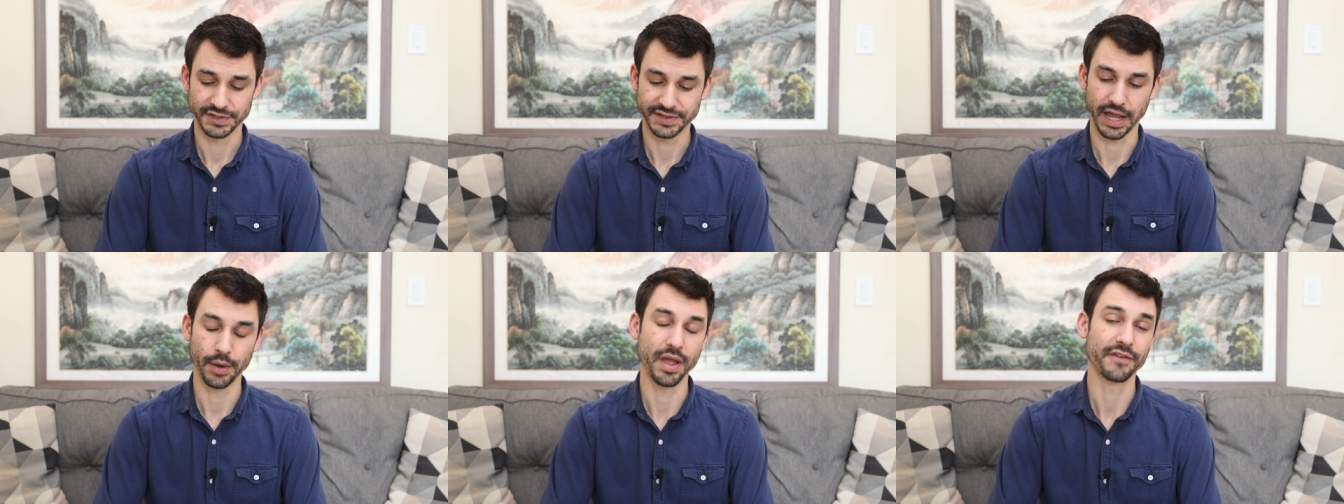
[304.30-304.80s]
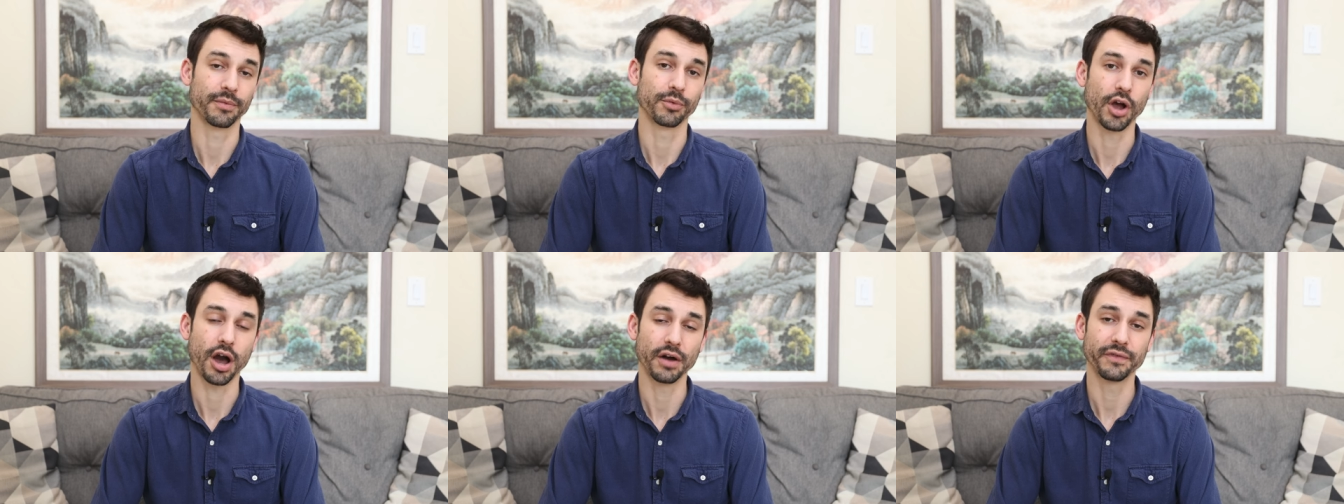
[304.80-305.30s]
Stay away from
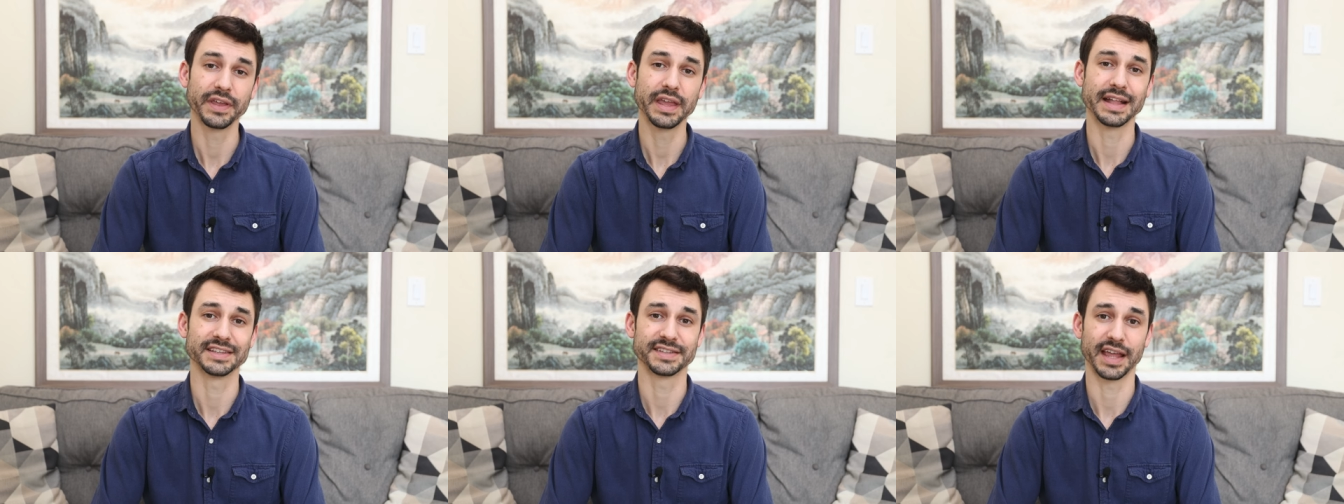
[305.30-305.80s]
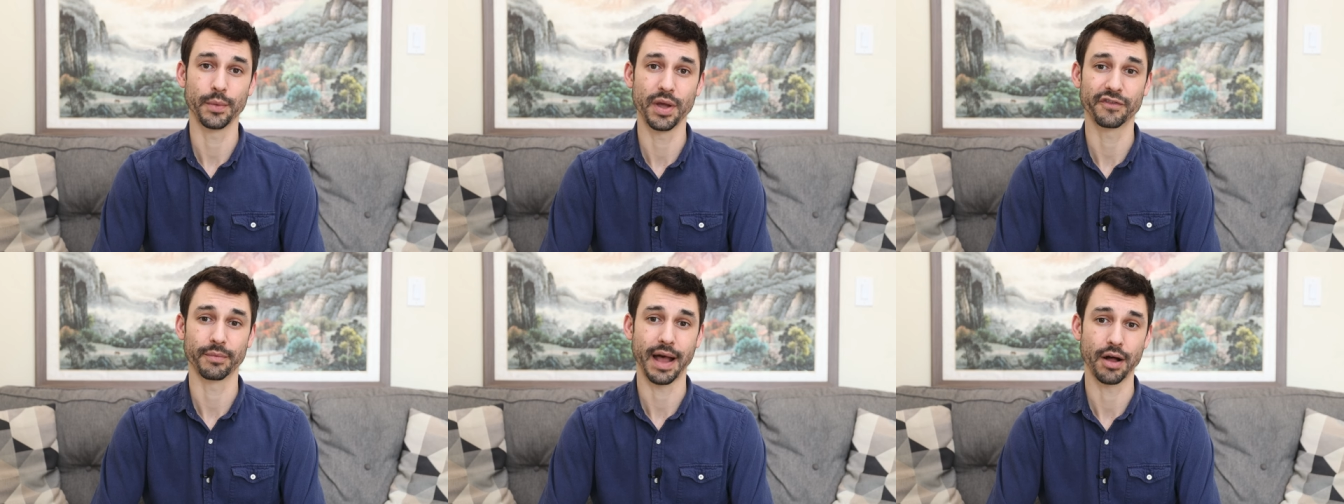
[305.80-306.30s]
coffee and stay away
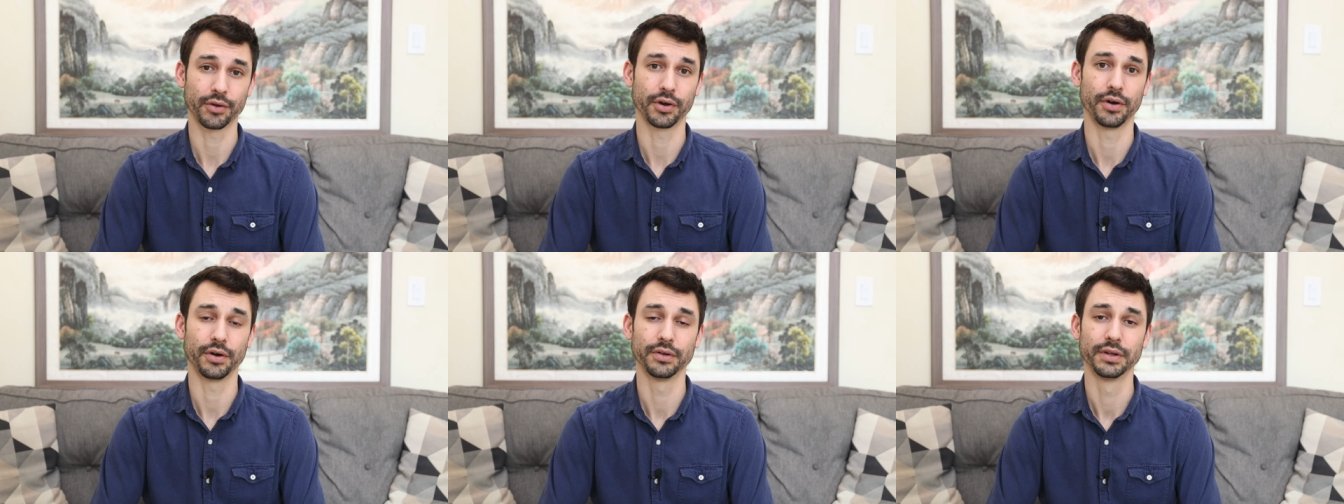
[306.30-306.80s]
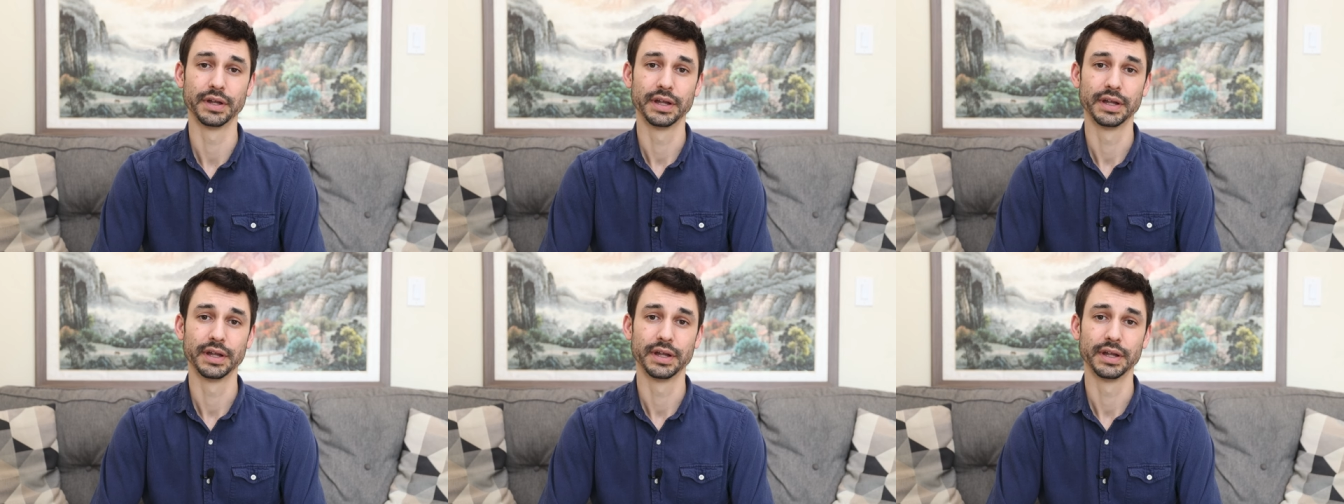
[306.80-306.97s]
from alcohol